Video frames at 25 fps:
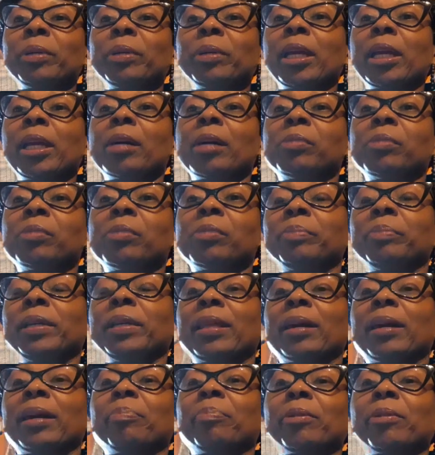able to be
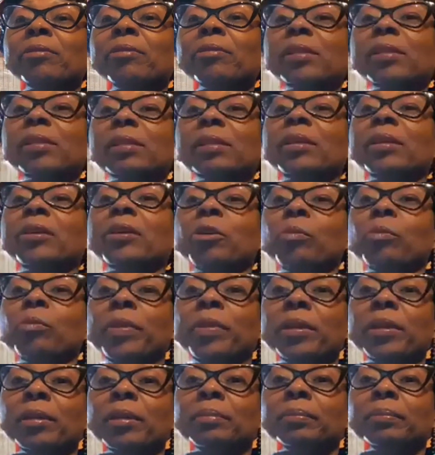that person to help
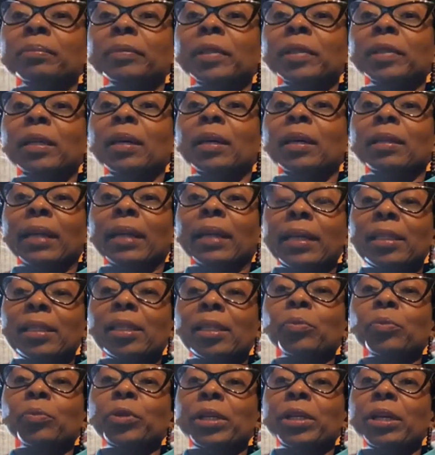them. Like
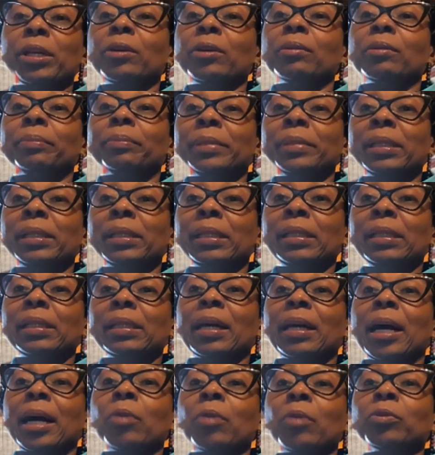someone helped me,
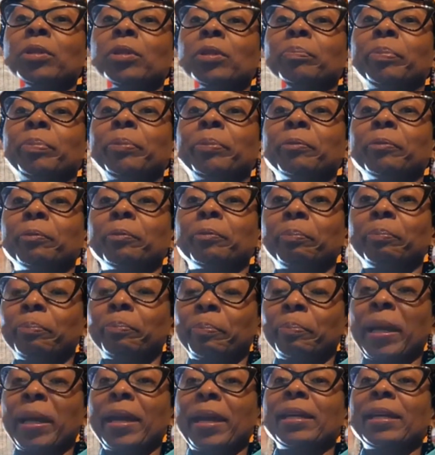I want to
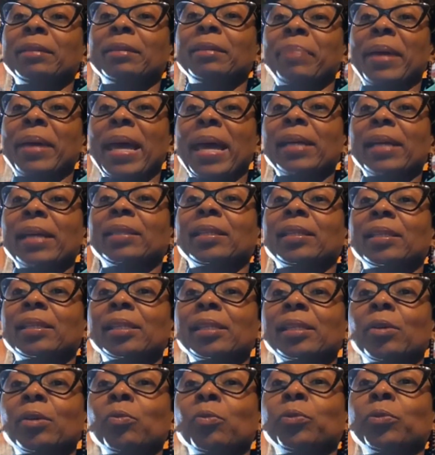pay it back to
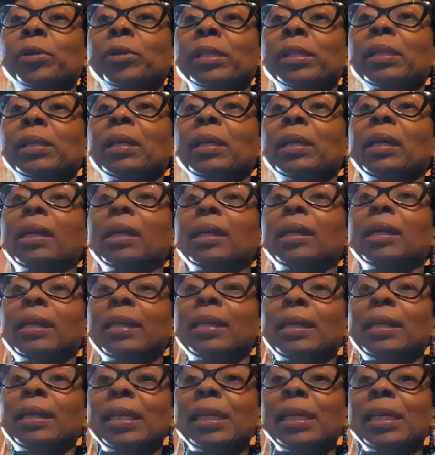someone
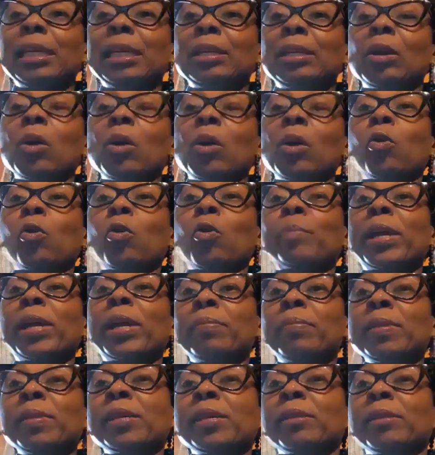in need. Or
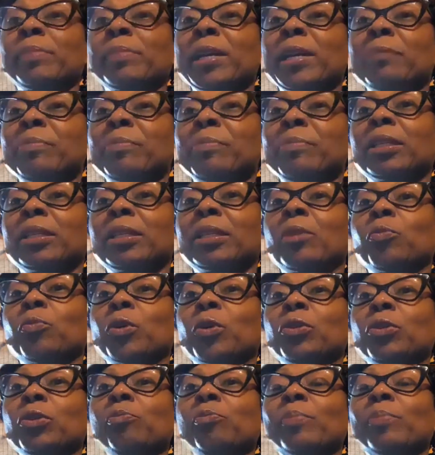maybe there may be someone
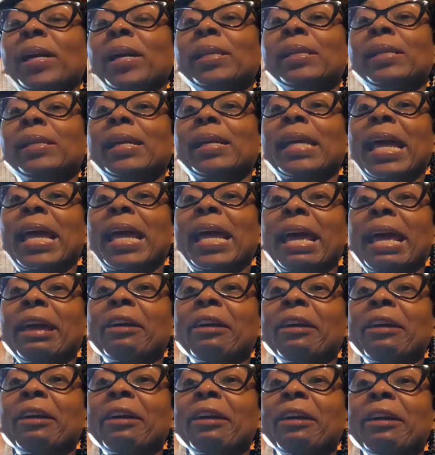who might not
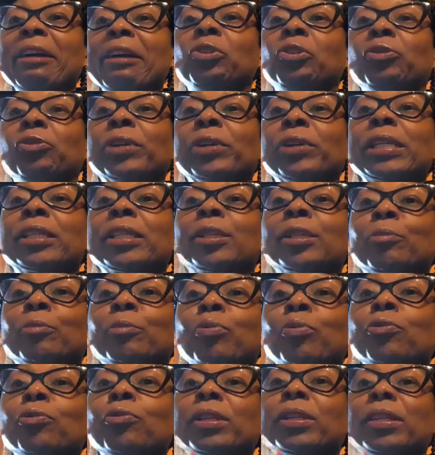have a great
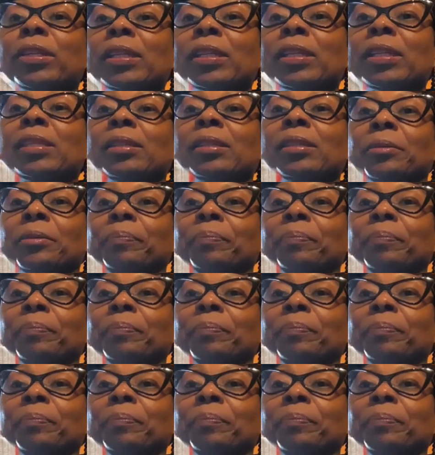support system.